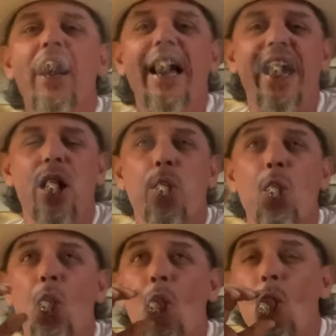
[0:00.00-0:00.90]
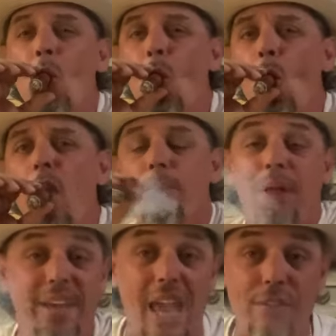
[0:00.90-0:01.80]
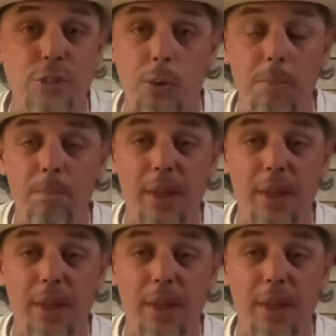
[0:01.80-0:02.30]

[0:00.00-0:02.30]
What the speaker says: And I gave it to him,